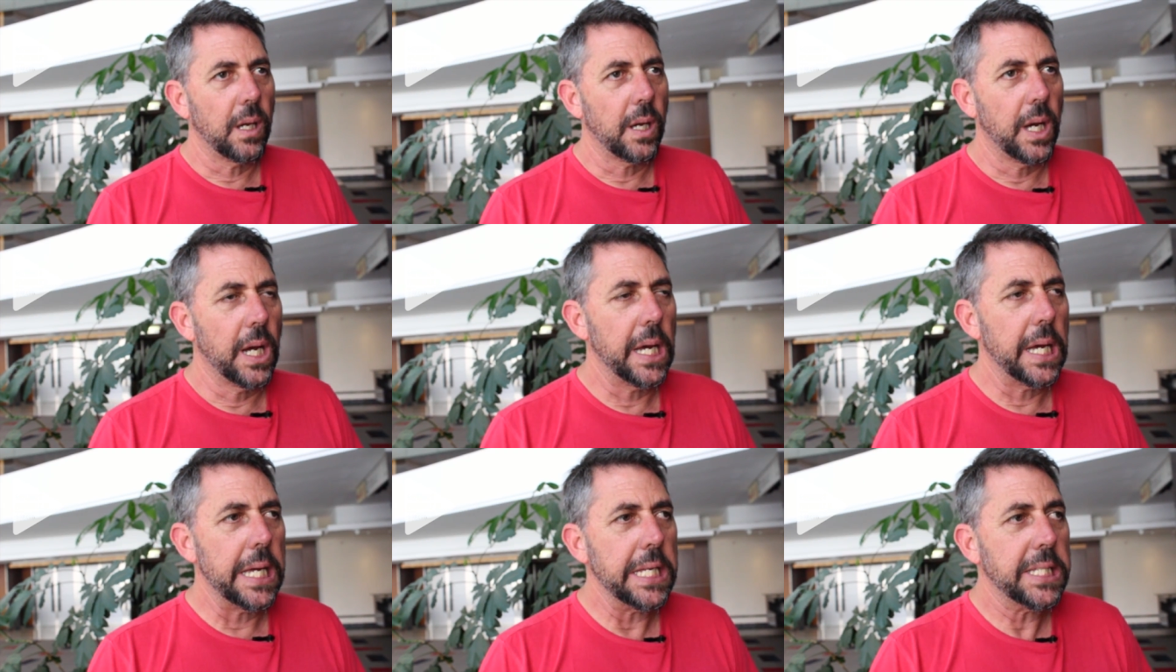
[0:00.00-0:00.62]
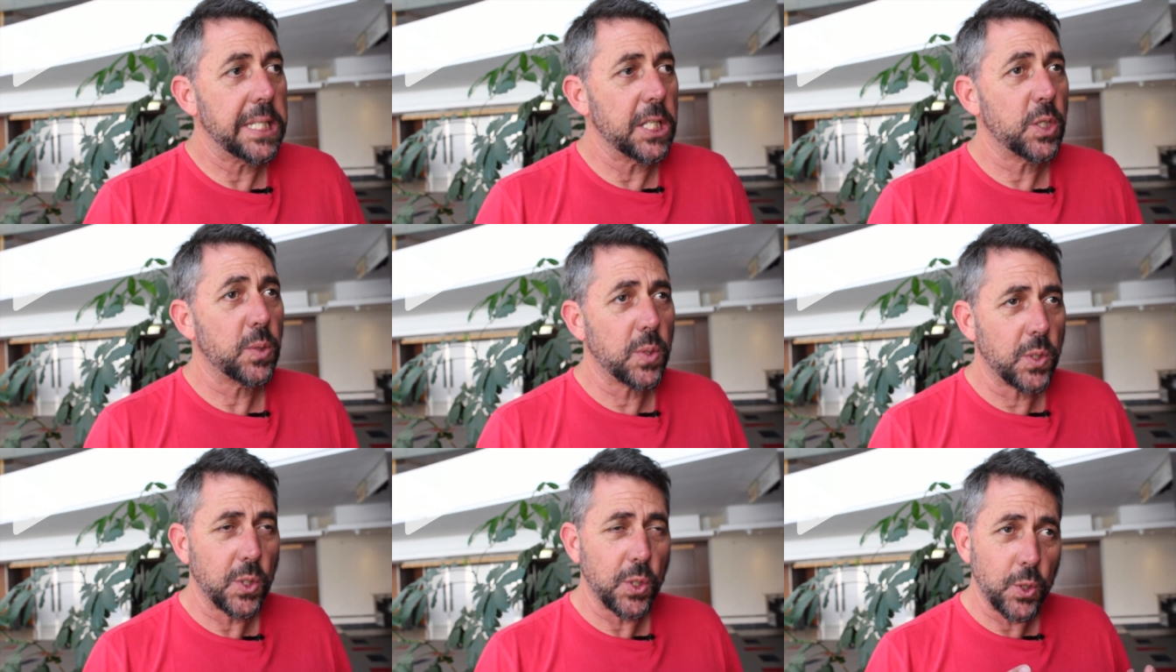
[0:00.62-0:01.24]
Uh, it's a
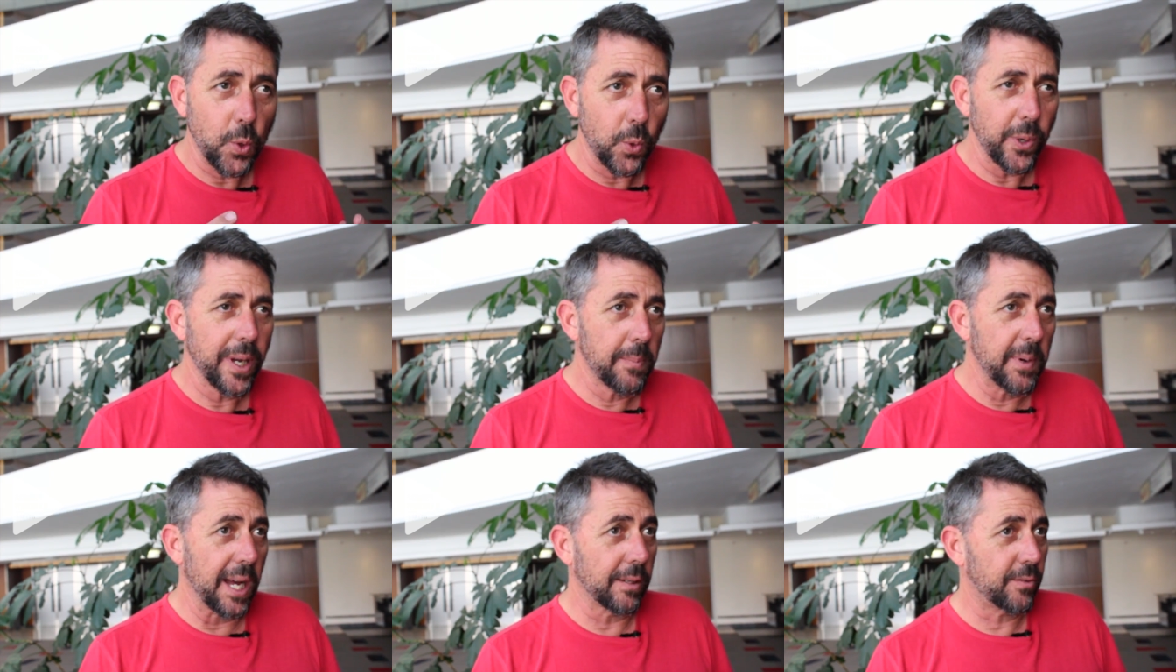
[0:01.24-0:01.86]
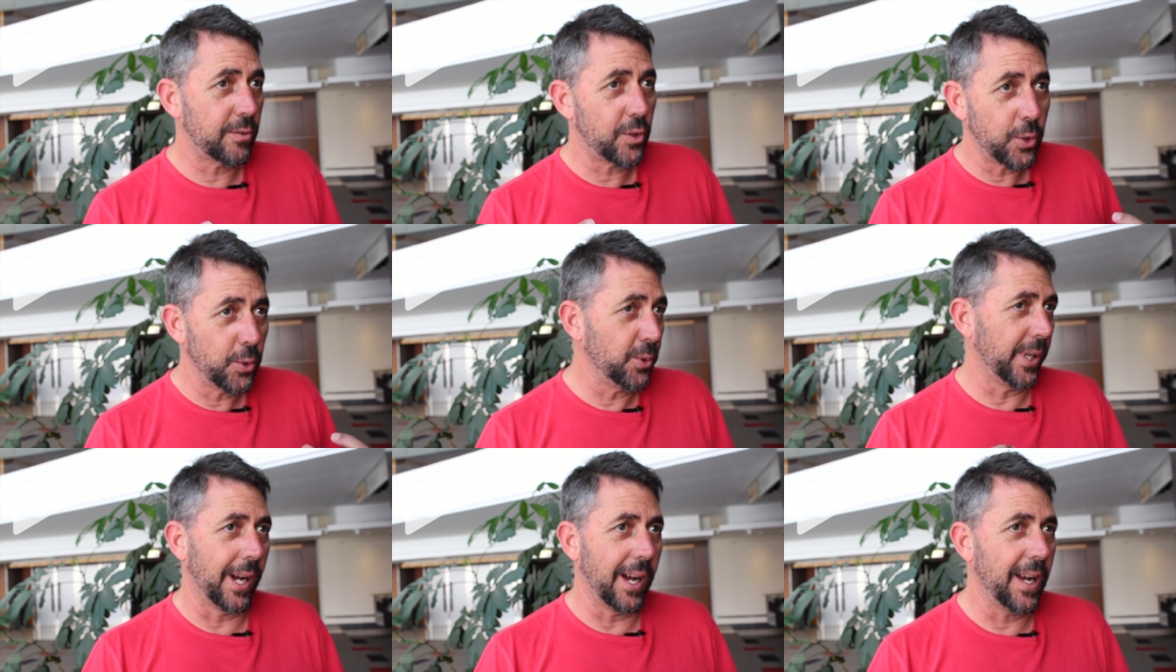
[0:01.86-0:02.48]
story about
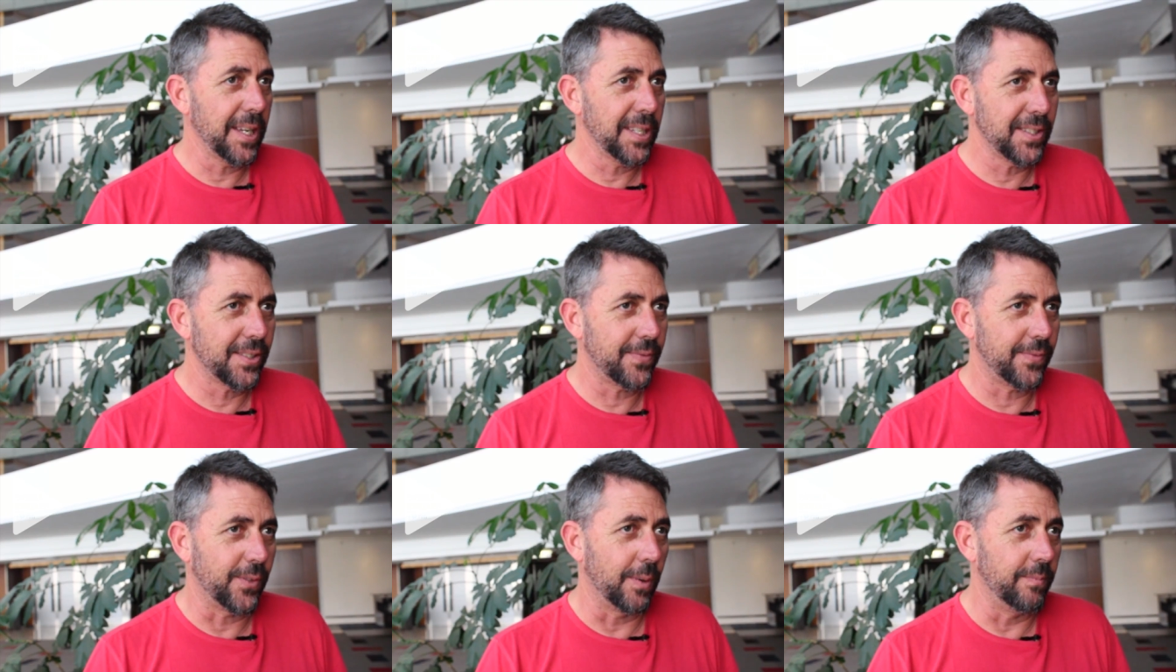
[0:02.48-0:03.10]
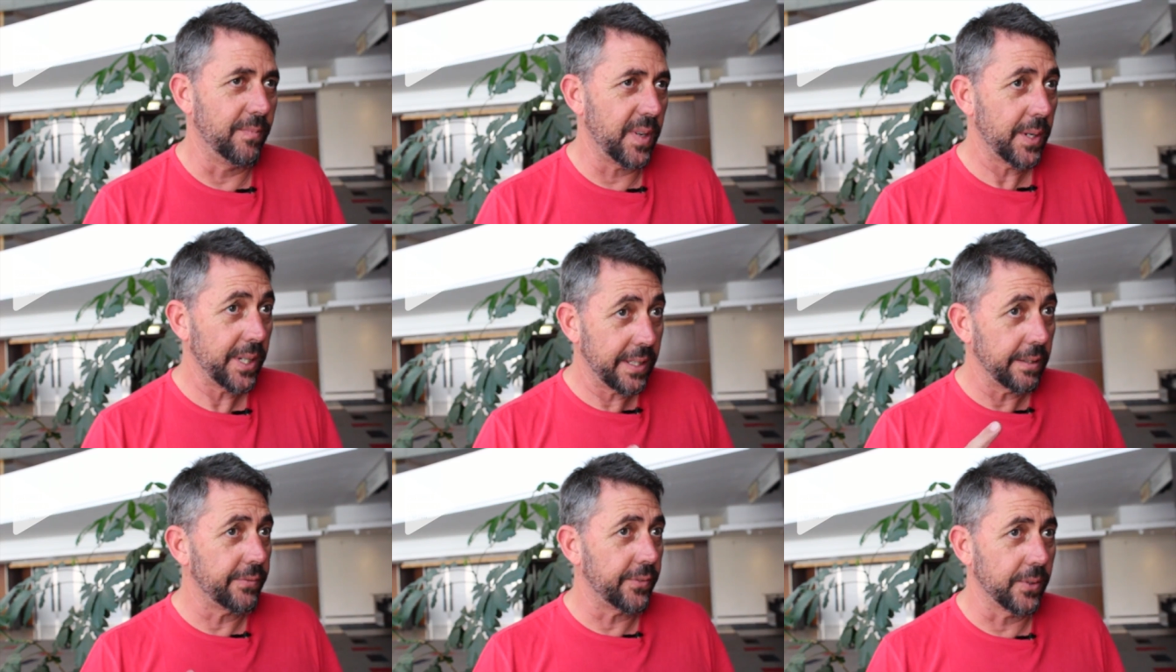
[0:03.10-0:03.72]
two guys from
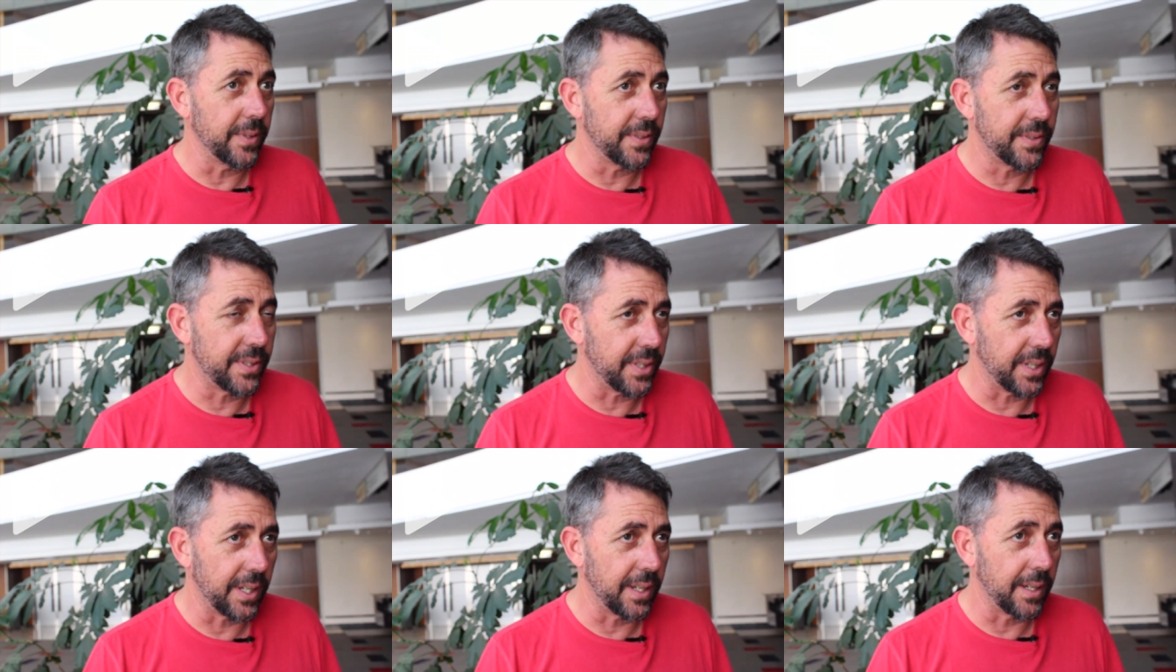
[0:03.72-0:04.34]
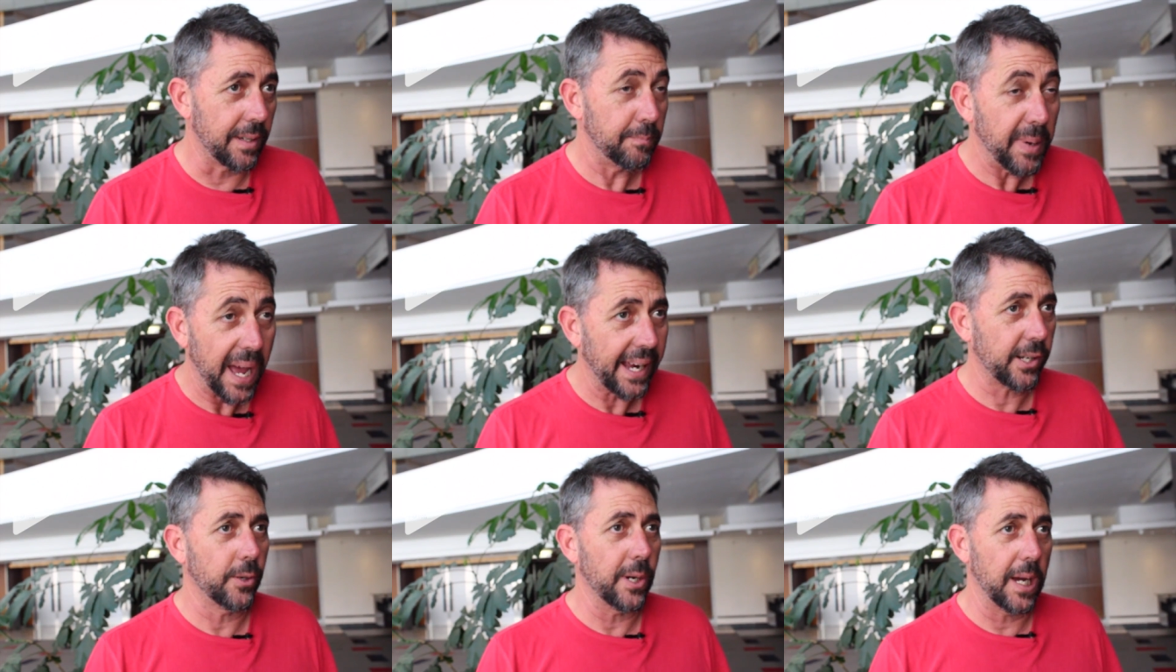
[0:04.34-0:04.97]
very different uh,
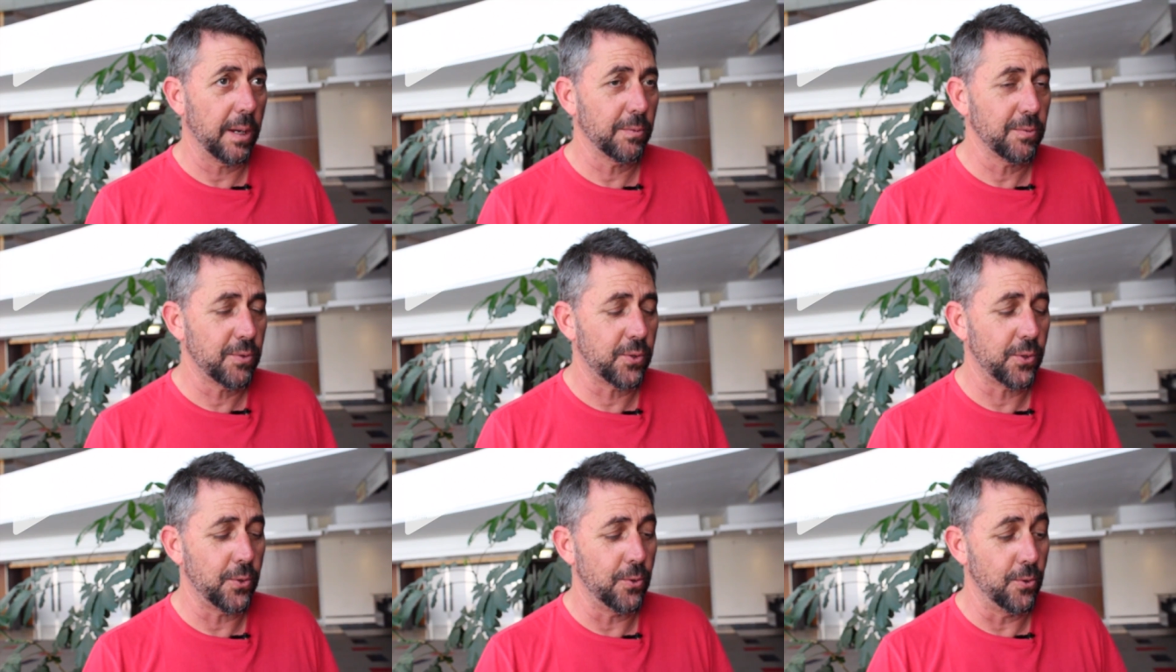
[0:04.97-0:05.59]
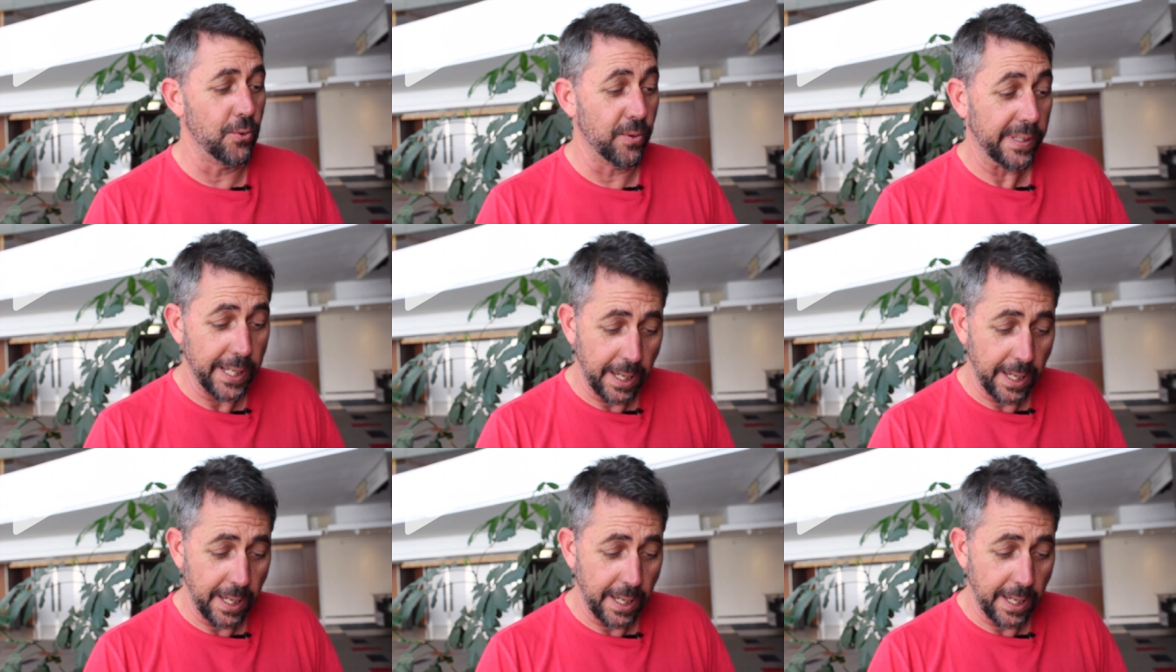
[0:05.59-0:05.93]
backgrounds who